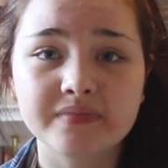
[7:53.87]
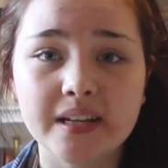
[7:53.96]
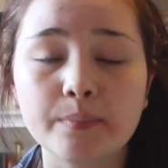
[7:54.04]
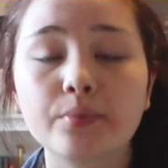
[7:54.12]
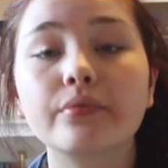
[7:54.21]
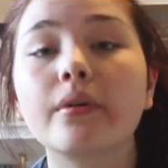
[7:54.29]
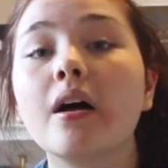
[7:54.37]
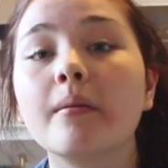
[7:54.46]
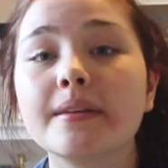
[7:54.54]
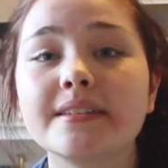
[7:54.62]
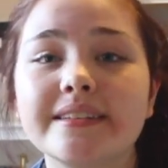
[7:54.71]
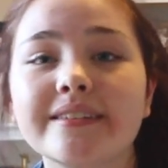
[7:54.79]
I
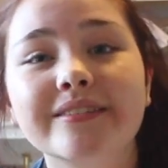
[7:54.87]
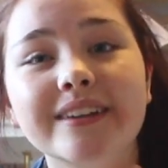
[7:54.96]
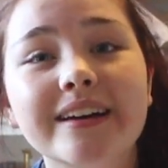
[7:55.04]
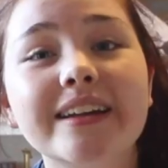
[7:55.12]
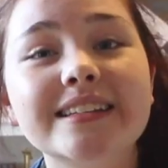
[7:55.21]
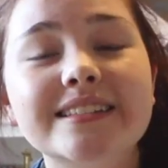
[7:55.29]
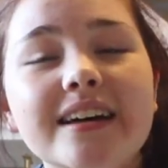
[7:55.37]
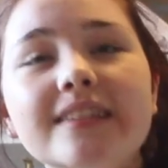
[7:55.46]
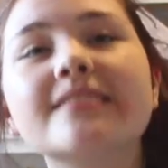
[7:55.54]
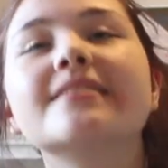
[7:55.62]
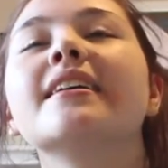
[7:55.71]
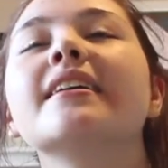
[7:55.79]
promise you, it
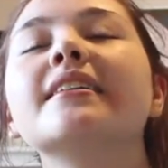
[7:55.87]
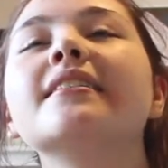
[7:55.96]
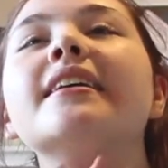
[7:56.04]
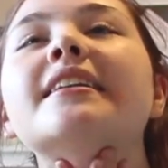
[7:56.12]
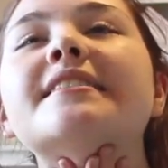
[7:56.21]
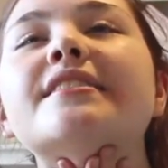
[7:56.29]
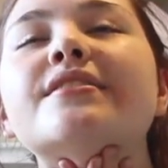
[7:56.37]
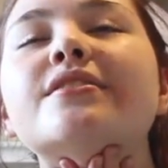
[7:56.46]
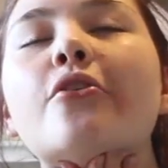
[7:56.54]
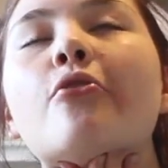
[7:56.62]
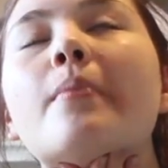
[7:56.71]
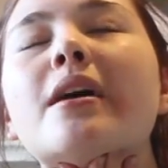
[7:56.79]
does. It gets
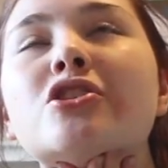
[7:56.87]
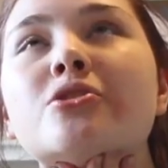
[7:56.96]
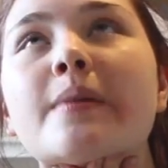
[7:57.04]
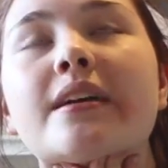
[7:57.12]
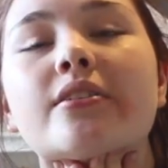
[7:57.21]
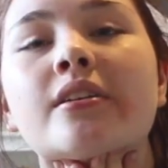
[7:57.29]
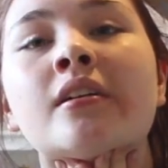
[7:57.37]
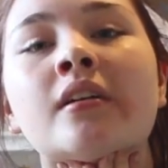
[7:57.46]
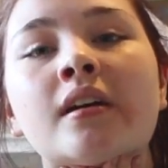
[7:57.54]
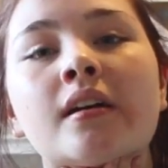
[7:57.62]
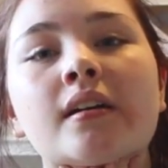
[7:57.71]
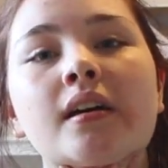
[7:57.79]
so much better.
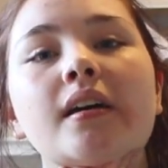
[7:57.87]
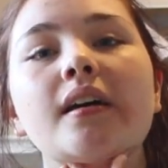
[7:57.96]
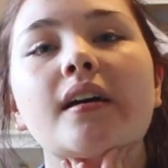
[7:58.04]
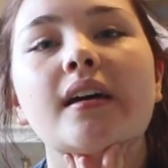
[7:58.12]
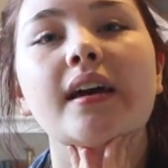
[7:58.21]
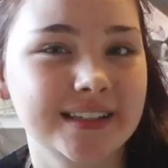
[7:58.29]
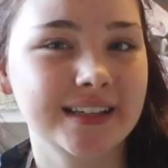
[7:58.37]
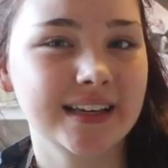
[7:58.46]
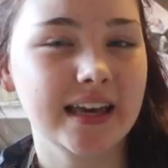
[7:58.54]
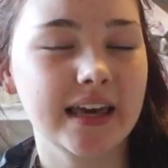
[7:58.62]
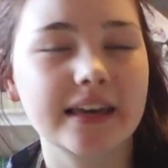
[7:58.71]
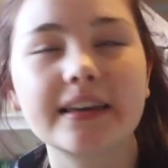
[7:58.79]

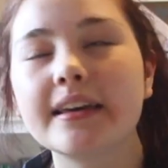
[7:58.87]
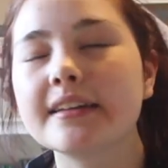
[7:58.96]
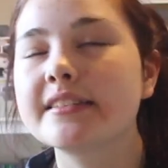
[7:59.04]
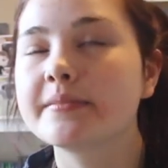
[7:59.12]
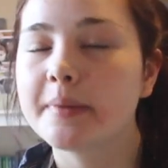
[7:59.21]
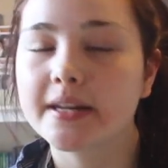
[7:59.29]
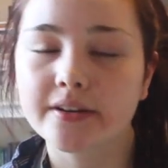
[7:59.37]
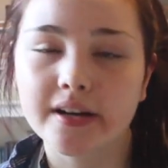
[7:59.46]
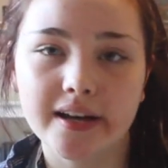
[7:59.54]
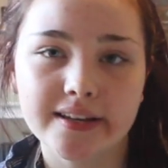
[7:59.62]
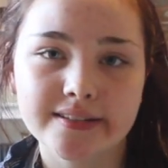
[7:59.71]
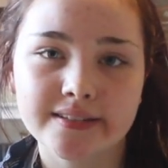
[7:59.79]
It gets better,
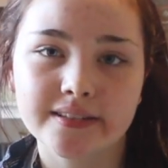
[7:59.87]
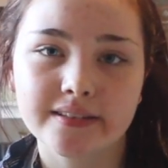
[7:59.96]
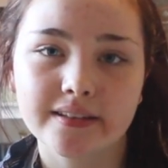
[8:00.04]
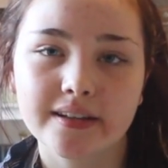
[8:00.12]
guys.